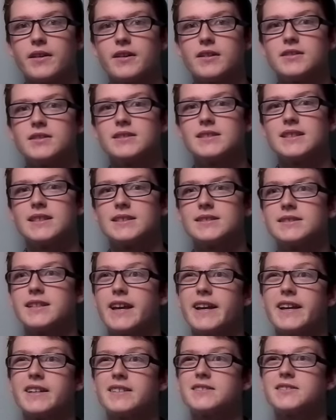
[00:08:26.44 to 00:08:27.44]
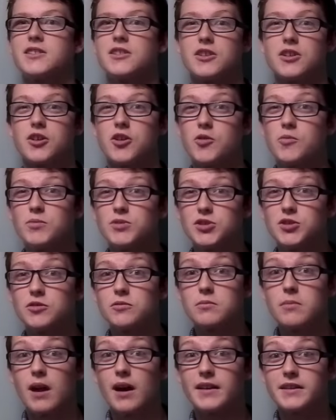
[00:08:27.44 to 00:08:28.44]
does is take us to the
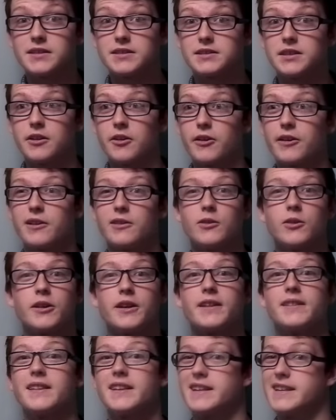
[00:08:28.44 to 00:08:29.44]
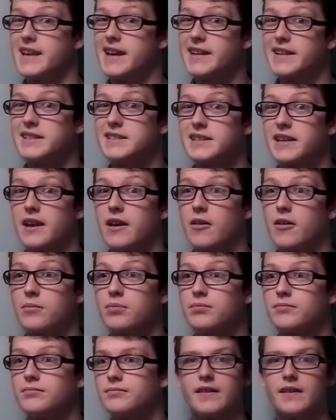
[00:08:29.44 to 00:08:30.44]
Khumjung Monastery to look at the Yeti
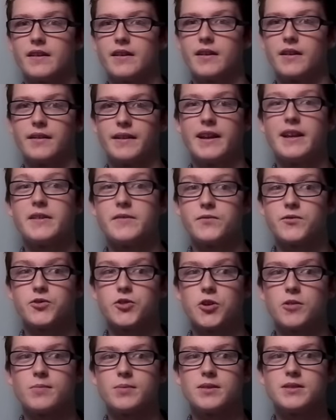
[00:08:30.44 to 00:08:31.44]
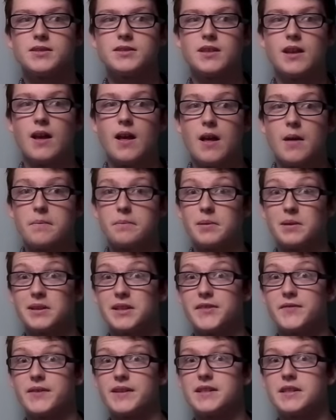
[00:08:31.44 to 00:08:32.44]
scalp. The native Sherpas
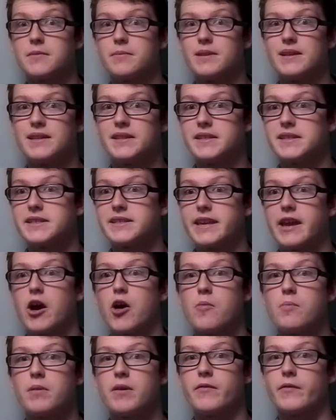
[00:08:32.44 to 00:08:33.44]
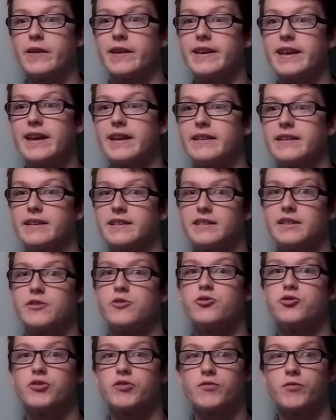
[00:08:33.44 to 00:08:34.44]
believe it to be the scalp of a Yeti and they
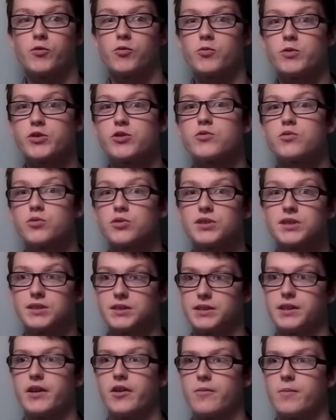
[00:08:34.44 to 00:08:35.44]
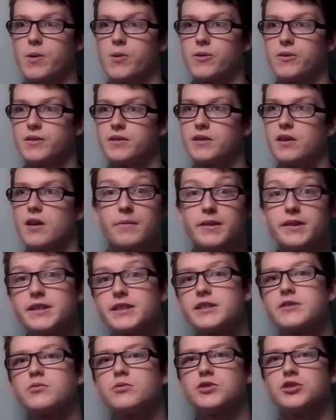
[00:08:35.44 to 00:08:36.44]
use it for rituals and ceremonies. But
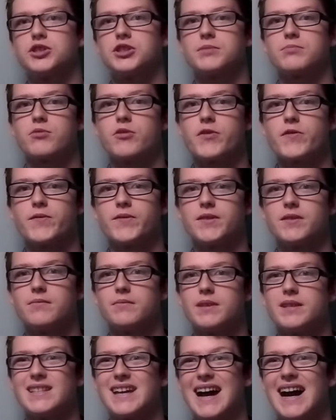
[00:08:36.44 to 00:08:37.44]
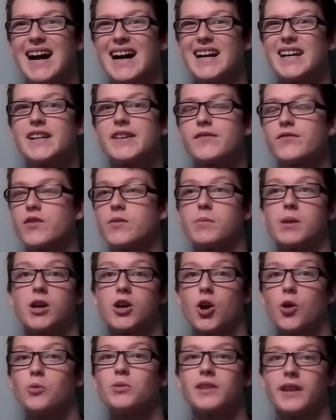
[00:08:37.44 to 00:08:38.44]
this was just proven to be the hide from a
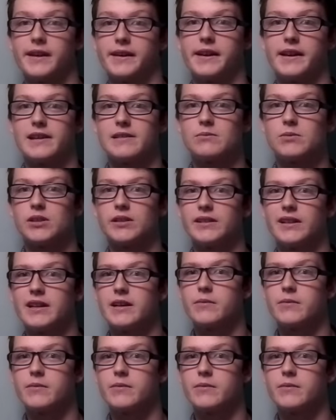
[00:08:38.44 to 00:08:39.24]
goat-like animal in the